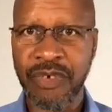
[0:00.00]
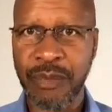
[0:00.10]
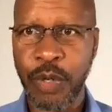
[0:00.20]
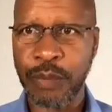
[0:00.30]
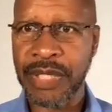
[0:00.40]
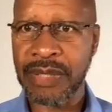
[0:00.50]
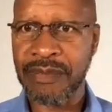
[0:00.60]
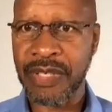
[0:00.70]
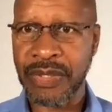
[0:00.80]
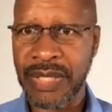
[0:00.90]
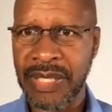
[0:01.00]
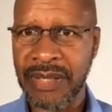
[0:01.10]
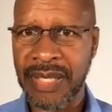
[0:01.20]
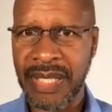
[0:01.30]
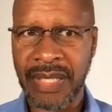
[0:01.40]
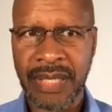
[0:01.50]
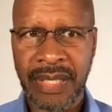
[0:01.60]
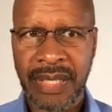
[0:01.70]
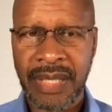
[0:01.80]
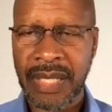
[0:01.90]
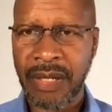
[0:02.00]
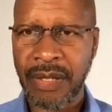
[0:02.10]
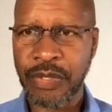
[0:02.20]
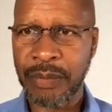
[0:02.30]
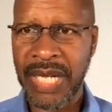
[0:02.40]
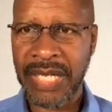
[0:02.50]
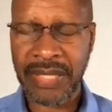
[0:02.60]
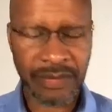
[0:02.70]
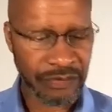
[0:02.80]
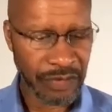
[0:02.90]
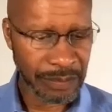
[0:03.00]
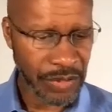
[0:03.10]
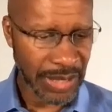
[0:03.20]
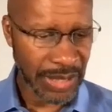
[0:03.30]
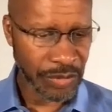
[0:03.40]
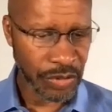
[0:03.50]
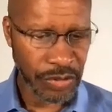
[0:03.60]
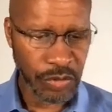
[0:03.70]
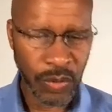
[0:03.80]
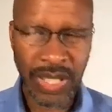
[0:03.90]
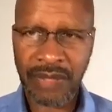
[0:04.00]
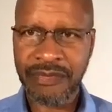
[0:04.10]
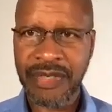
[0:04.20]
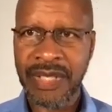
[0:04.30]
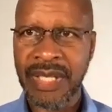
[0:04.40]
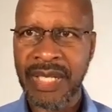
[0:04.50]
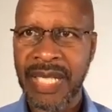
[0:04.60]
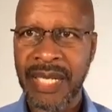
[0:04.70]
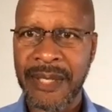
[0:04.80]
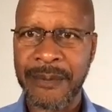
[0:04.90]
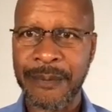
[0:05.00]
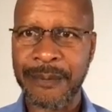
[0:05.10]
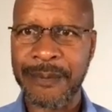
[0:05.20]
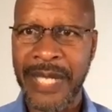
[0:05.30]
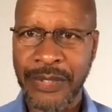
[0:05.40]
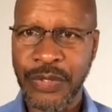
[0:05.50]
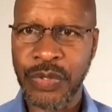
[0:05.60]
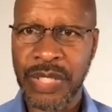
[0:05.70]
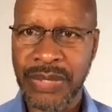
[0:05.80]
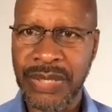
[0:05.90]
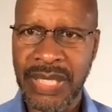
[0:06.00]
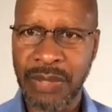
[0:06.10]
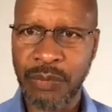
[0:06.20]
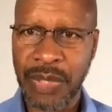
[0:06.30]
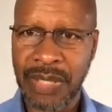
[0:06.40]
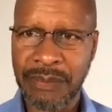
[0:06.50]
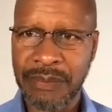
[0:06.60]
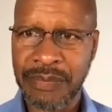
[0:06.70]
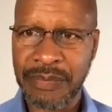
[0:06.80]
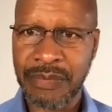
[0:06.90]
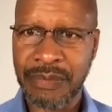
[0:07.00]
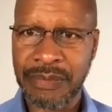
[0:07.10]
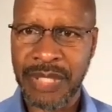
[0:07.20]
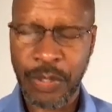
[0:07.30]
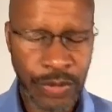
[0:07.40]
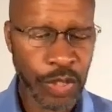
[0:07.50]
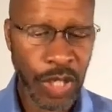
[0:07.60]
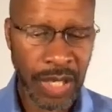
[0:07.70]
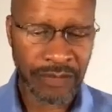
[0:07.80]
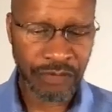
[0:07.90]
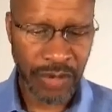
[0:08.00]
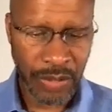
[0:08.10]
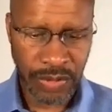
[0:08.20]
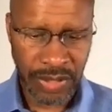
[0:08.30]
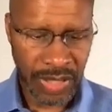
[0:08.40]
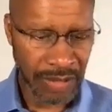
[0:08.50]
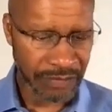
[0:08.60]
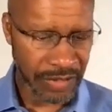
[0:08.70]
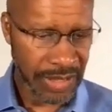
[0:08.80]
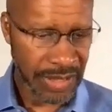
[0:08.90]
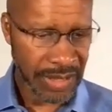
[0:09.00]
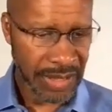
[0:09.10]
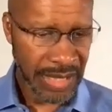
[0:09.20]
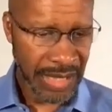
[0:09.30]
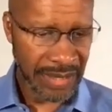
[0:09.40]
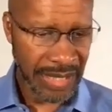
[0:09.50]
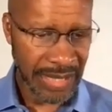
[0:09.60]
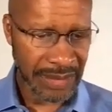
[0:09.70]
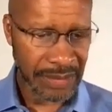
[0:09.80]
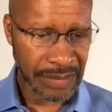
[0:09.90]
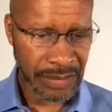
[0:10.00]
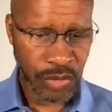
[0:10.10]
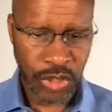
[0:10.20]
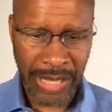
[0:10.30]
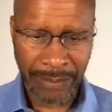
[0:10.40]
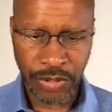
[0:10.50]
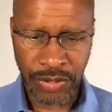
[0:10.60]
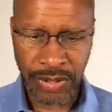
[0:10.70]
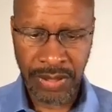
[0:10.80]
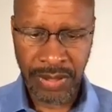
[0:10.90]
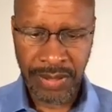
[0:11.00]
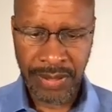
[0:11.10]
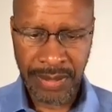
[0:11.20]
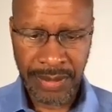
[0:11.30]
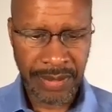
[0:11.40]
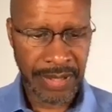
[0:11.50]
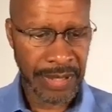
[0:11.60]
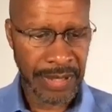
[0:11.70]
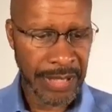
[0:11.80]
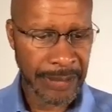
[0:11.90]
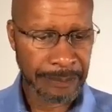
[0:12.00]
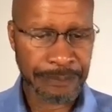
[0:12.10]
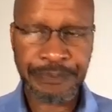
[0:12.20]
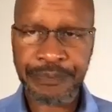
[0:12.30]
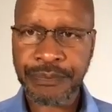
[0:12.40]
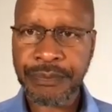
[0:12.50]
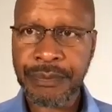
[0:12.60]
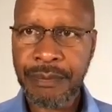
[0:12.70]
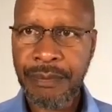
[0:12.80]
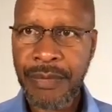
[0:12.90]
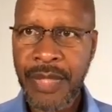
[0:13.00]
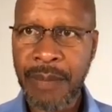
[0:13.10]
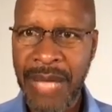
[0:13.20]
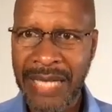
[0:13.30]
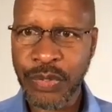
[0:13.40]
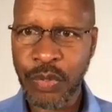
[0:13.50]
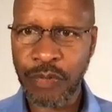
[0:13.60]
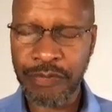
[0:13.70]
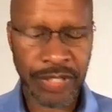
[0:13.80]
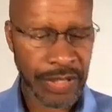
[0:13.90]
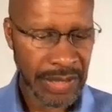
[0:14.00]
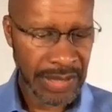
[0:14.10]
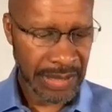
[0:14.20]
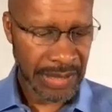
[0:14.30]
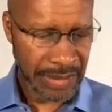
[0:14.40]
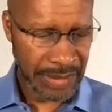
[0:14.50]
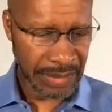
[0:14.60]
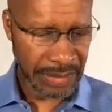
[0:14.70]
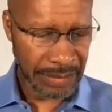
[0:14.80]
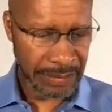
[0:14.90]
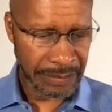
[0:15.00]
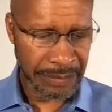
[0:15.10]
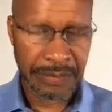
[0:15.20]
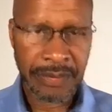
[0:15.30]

for a moment if there's anything on your mind from chapter 12. As you can see, there was a lot of ground to cover in that chapter. The Passover, the